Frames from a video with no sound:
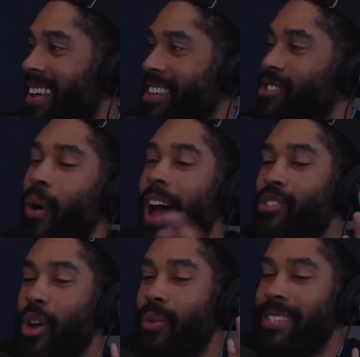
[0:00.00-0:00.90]
So I
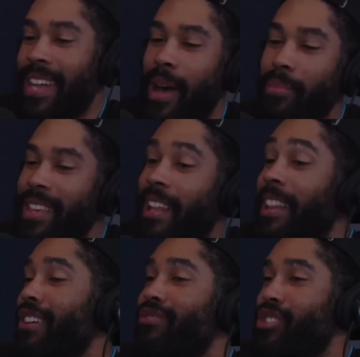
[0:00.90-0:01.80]
don't tell me the
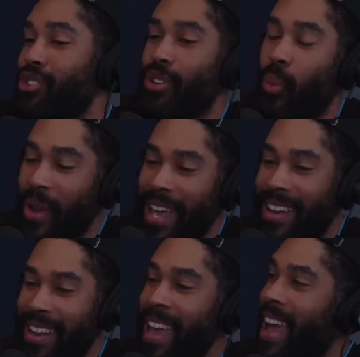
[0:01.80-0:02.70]
Leafs should
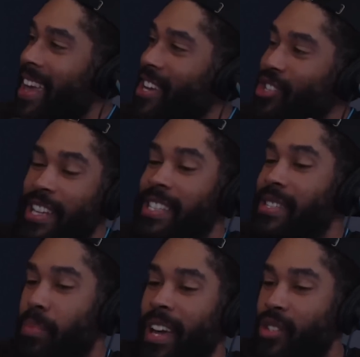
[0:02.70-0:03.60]
win and they should
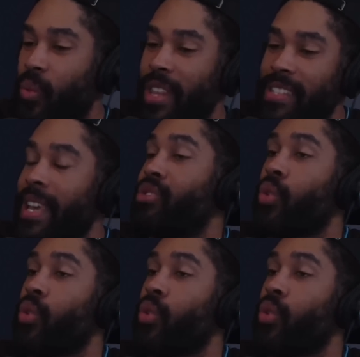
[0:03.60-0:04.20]
expect to win these games.